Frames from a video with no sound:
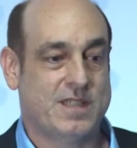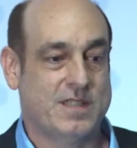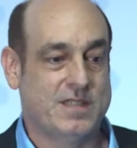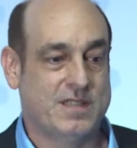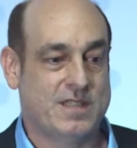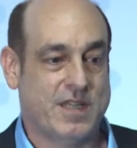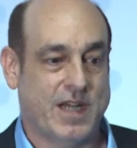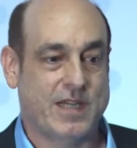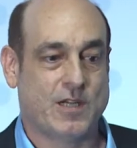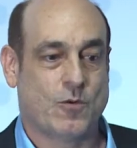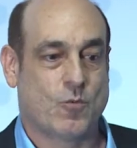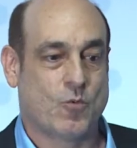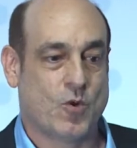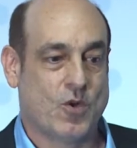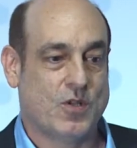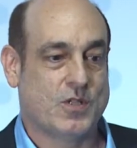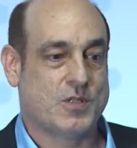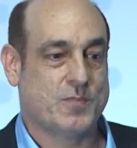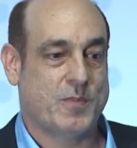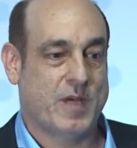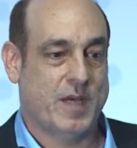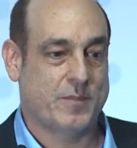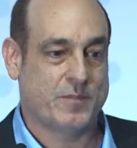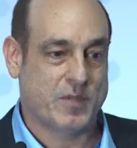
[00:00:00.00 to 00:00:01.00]
entire
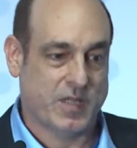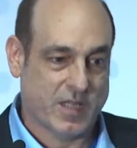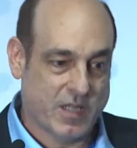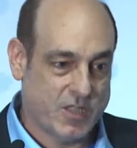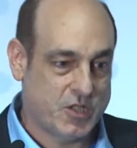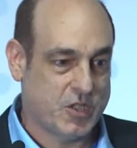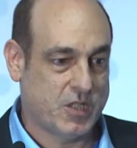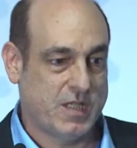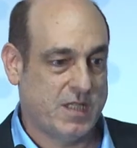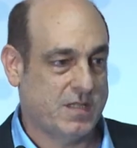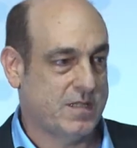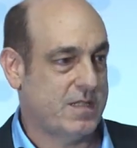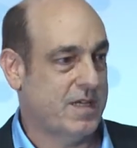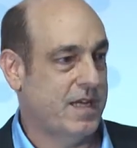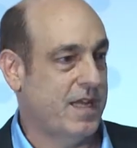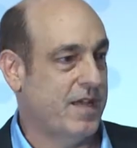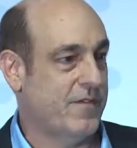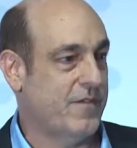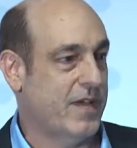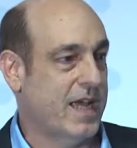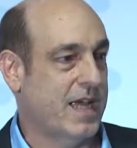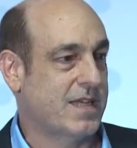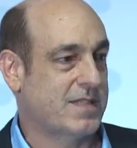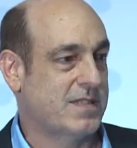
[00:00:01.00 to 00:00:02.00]
world's population doesn't
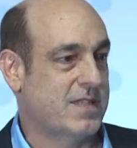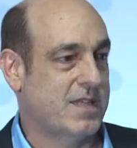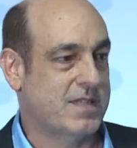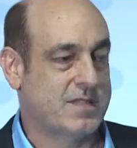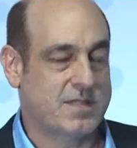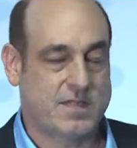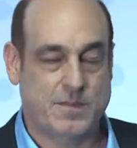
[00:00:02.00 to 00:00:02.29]
have access